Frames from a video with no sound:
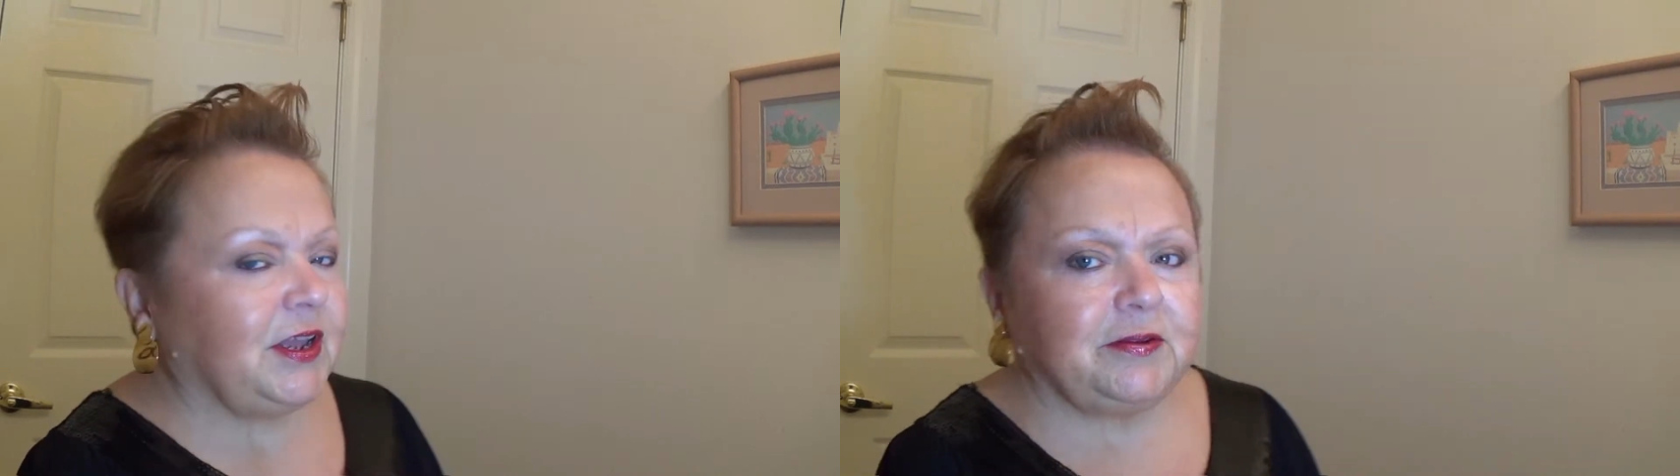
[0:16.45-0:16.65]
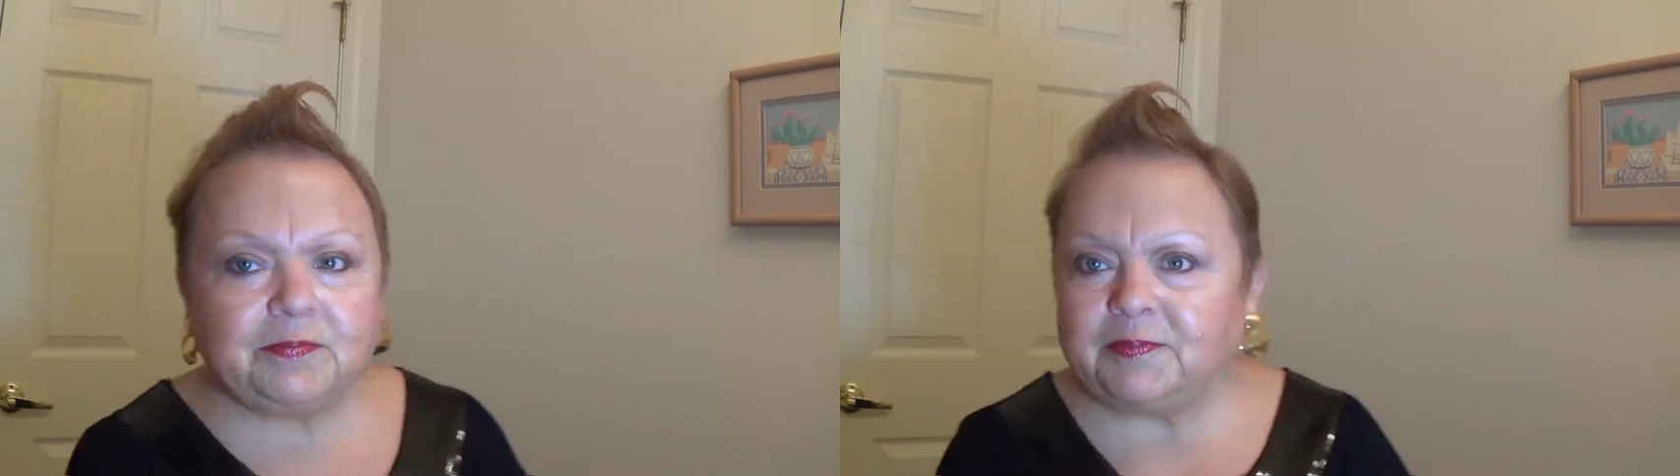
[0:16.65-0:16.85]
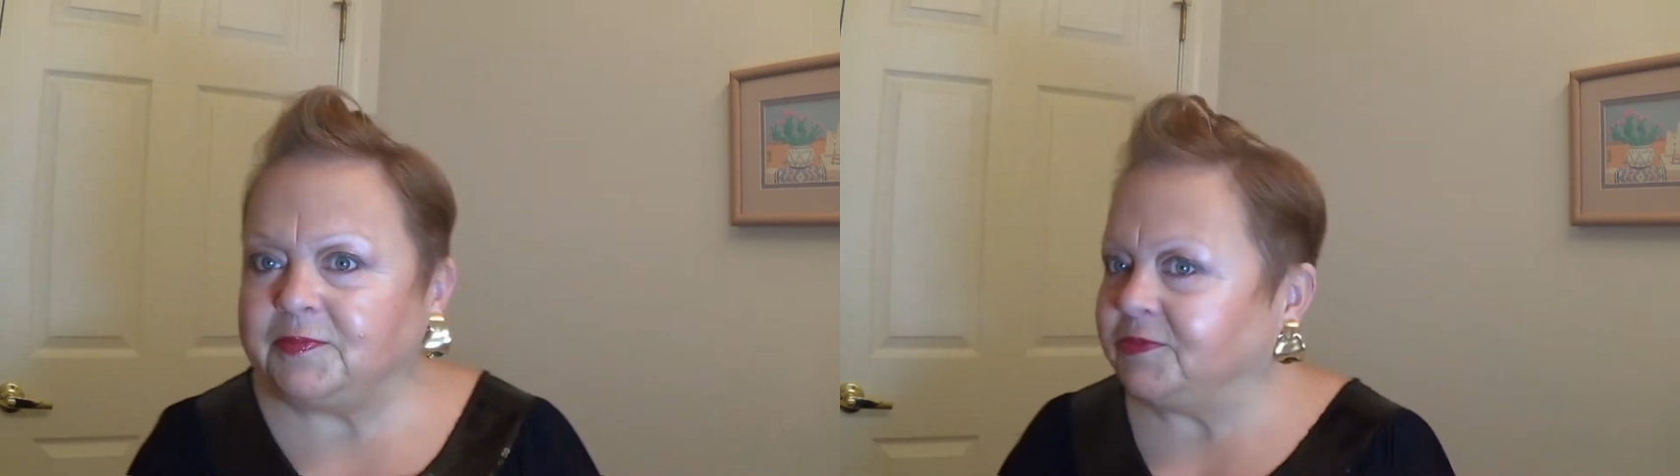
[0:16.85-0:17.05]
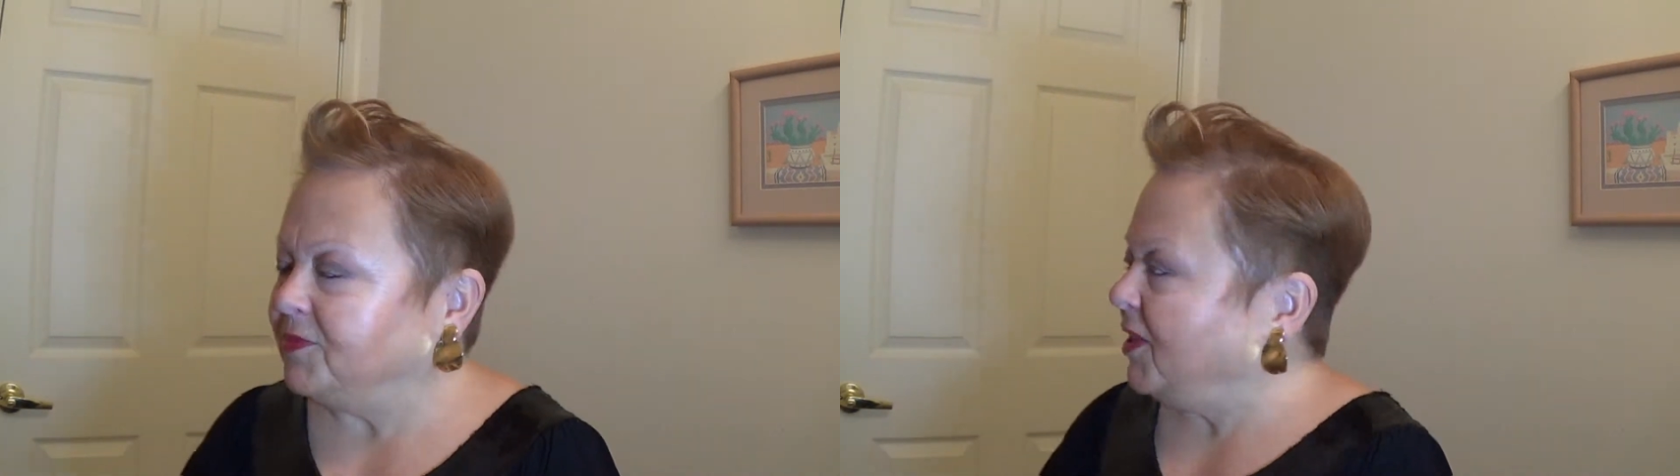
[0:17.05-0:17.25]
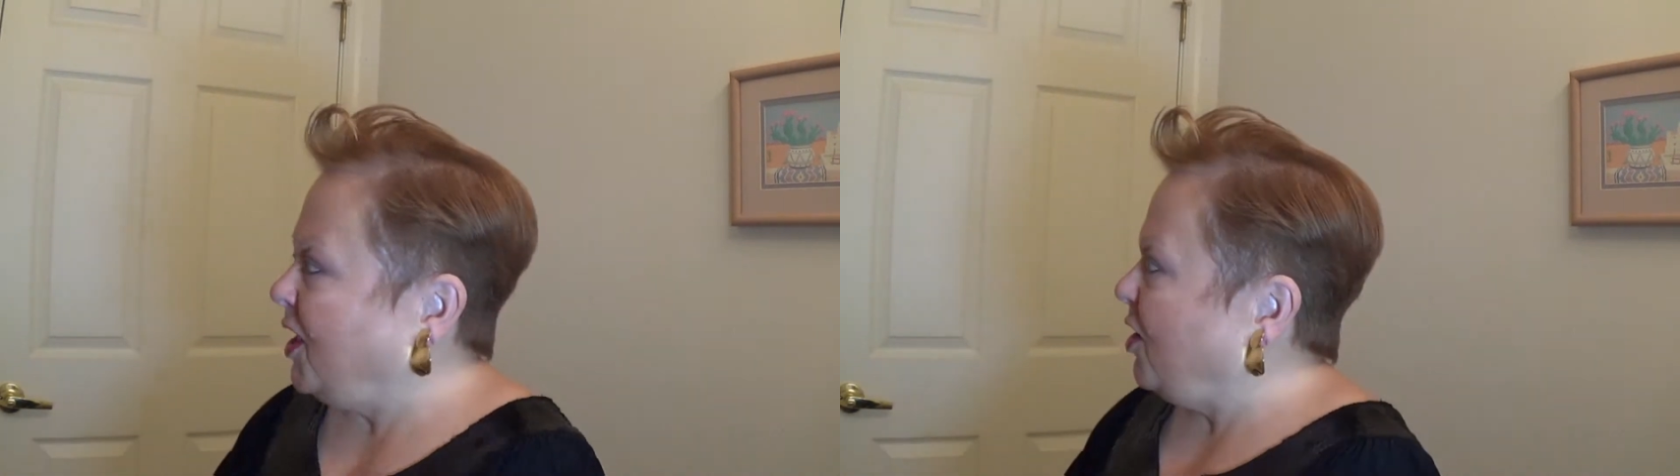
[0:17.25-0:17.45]
a
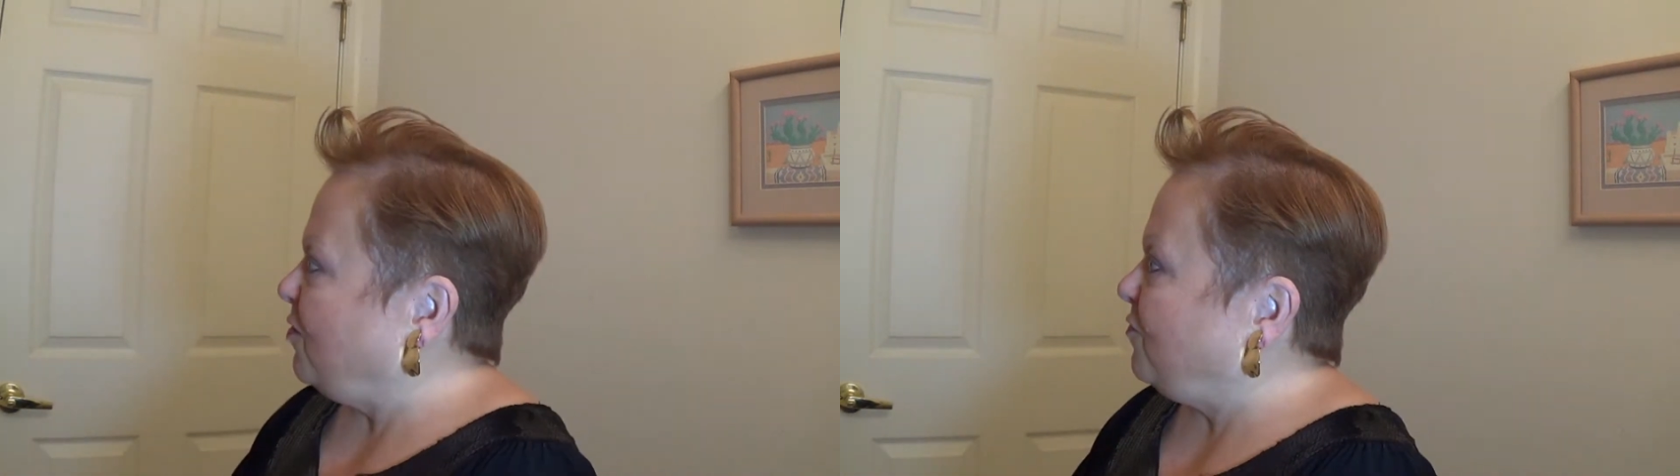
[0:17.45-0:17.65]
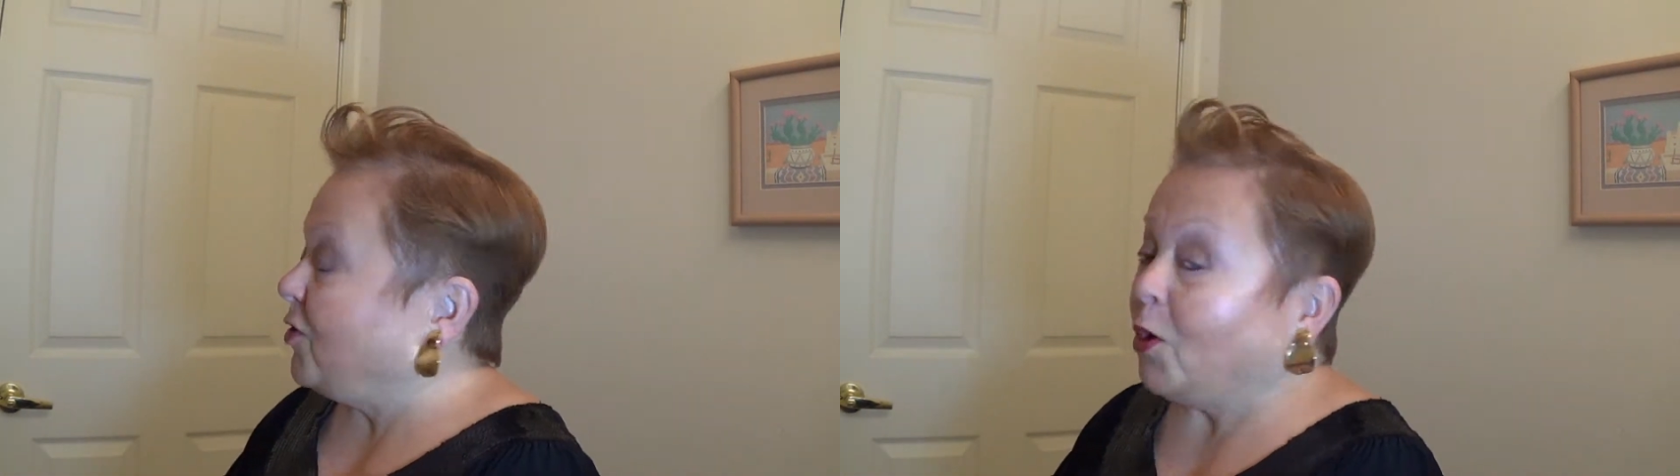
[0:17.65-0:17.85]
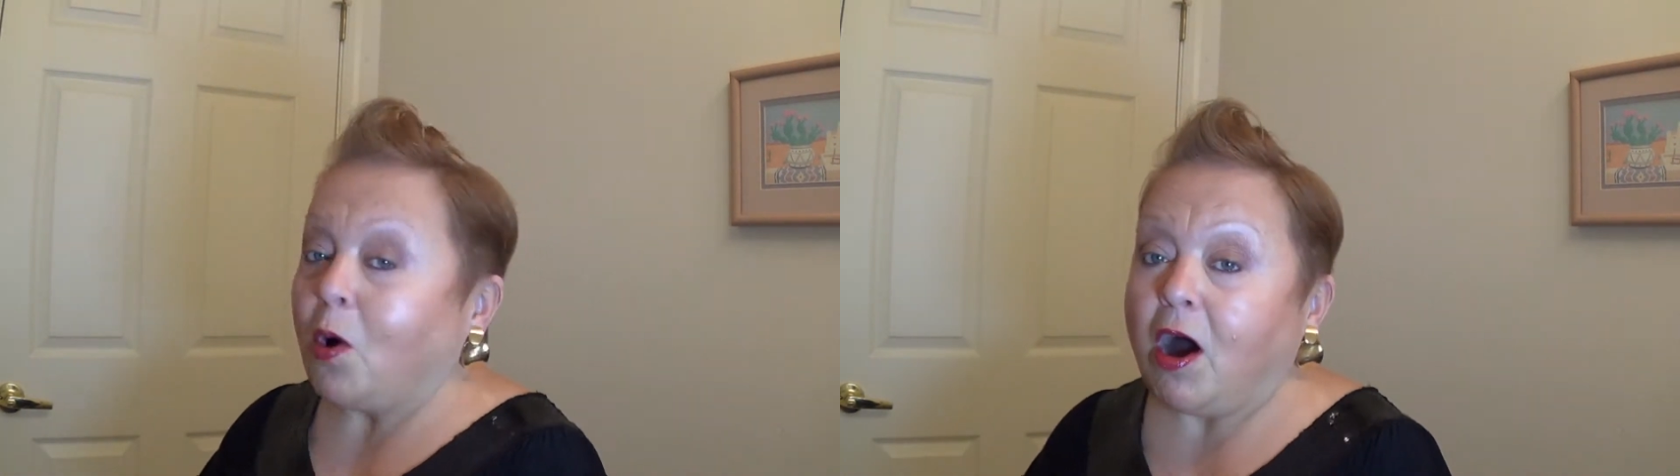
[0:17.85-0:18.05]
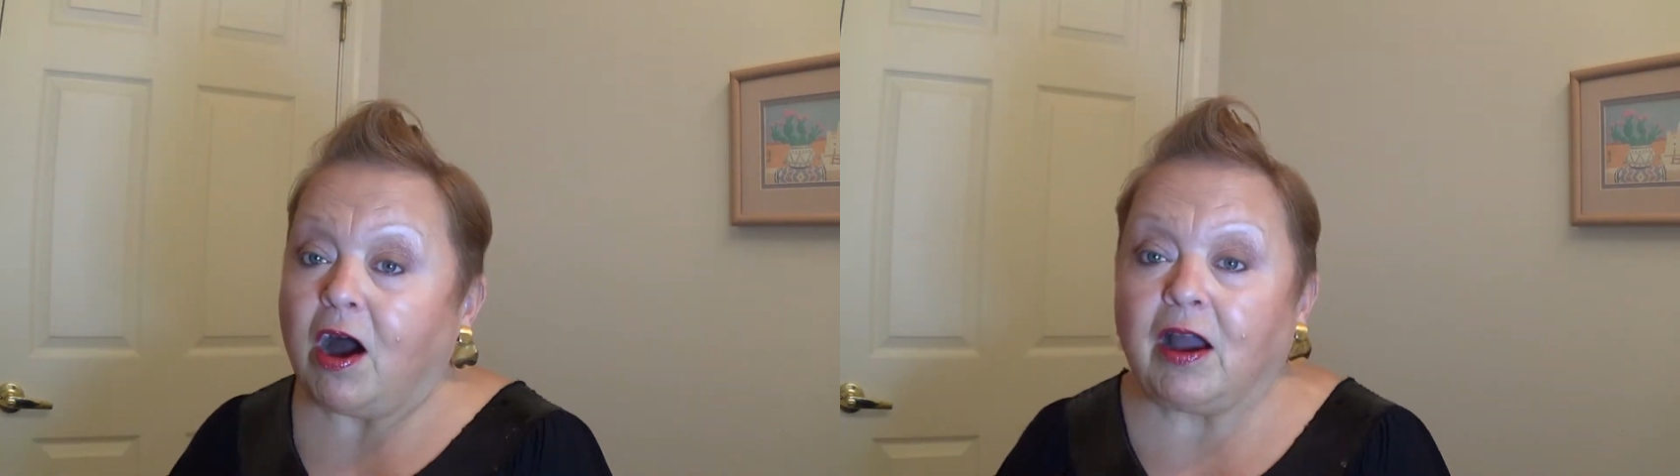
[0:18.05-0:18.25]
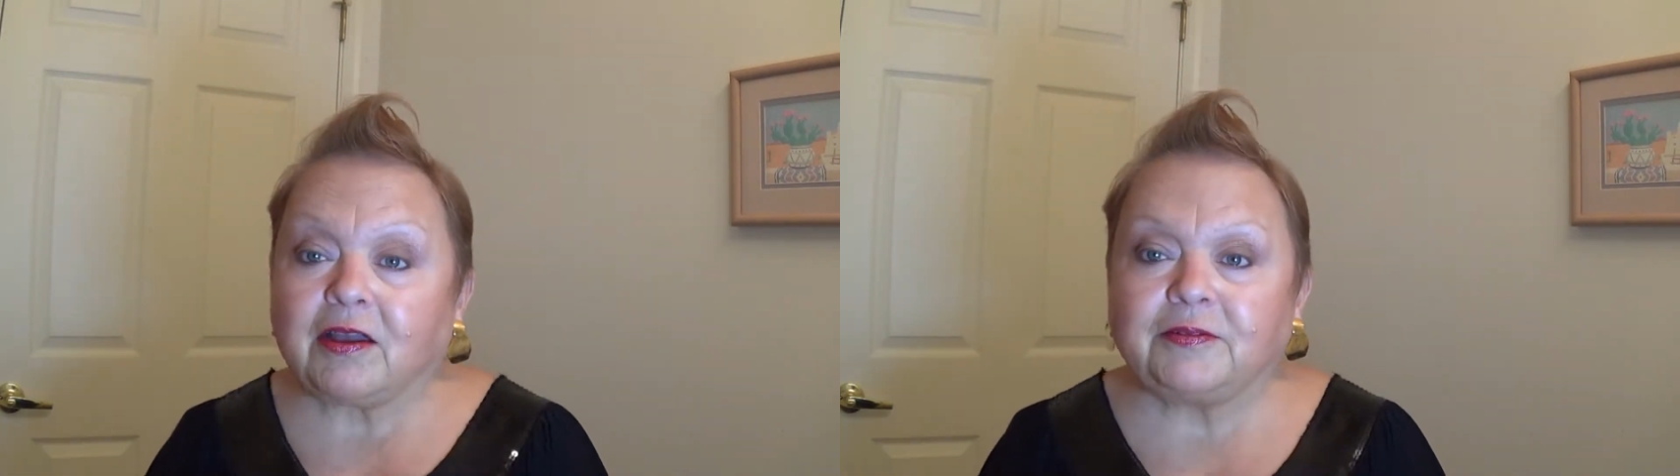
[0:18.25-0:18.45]
faux
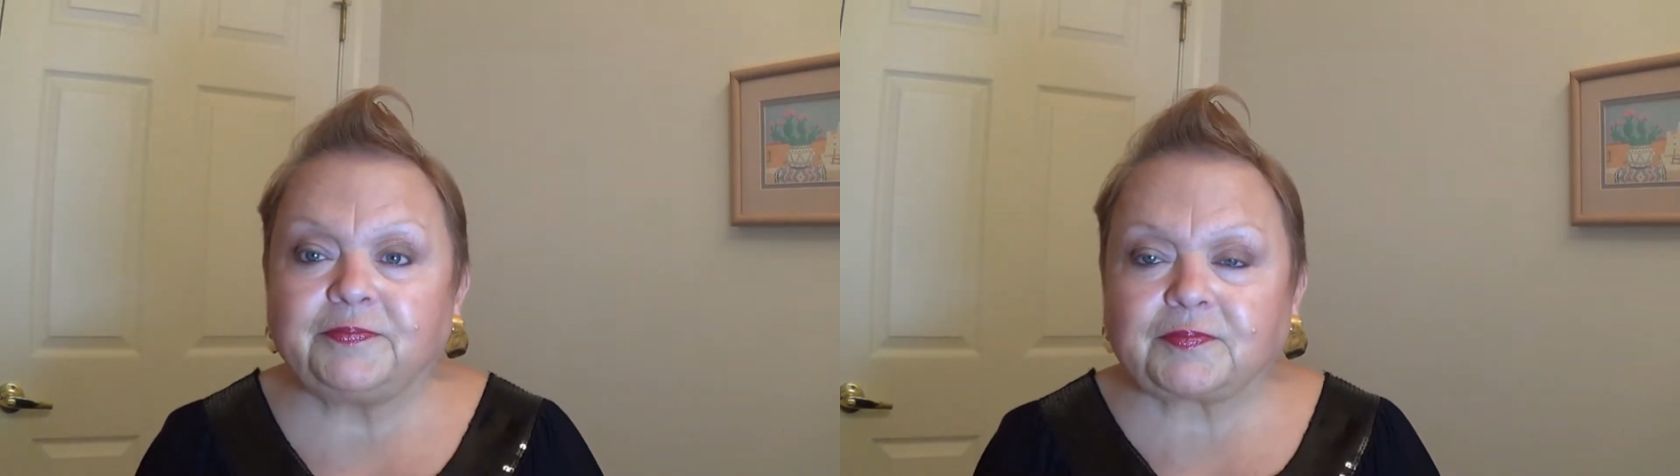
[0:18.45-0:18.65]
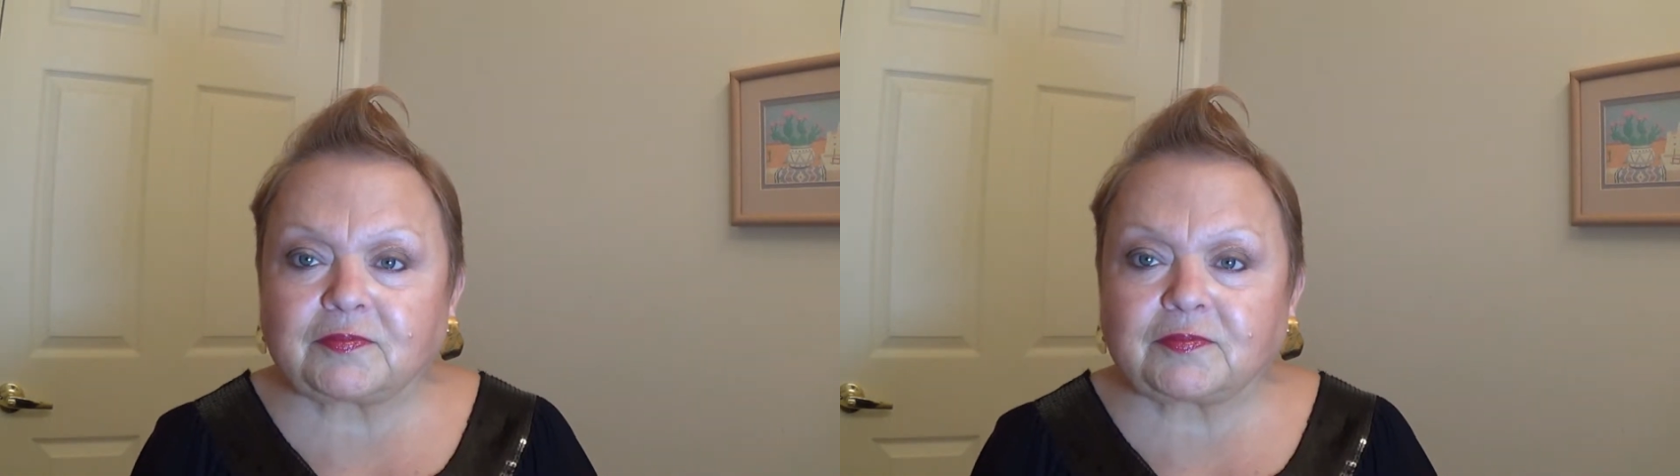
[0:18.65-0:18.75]
hawk.